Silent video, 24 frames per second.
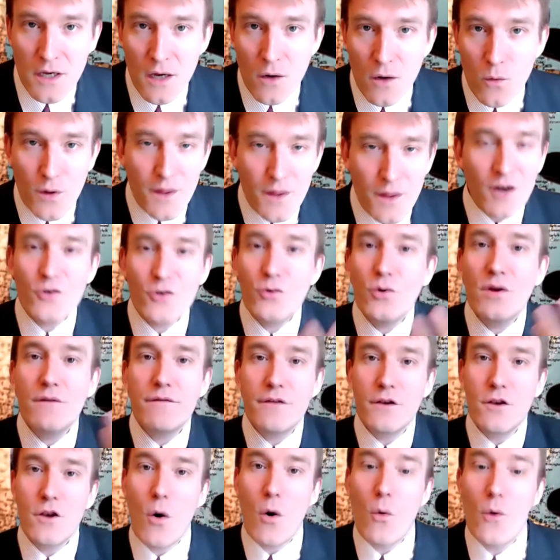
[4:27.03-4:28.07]
without you
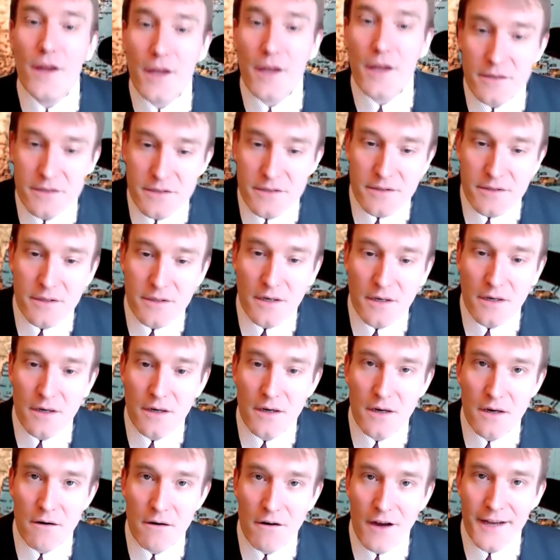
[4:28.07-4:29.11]
even knowing it,
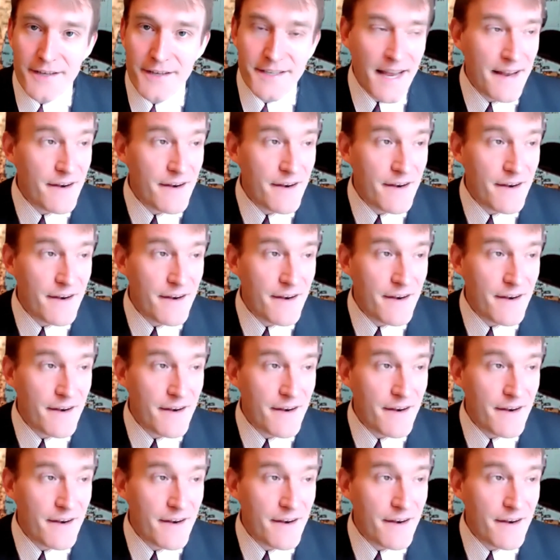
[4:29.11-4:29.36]
right? Wow.